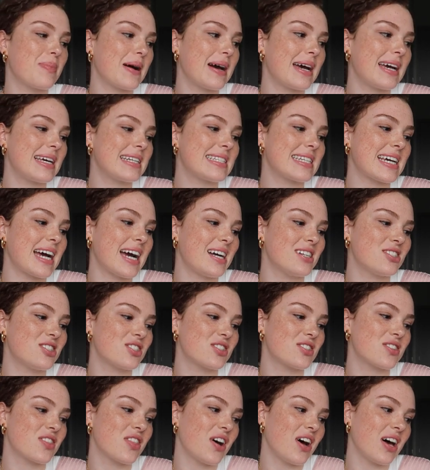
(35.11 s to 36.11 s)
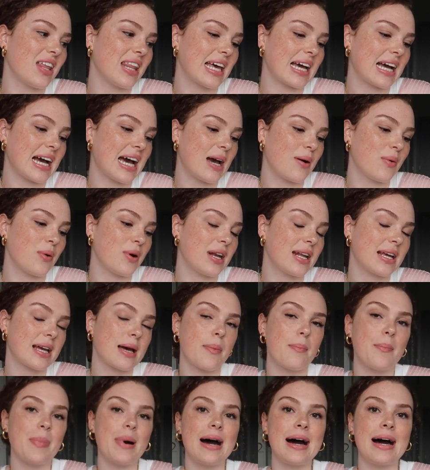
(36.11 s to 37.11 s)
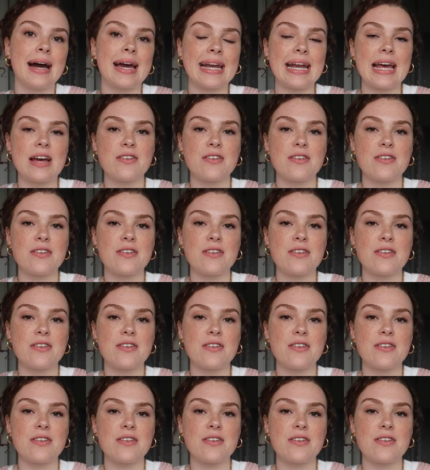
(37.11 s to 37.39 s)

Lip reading: but I just thought like I would combine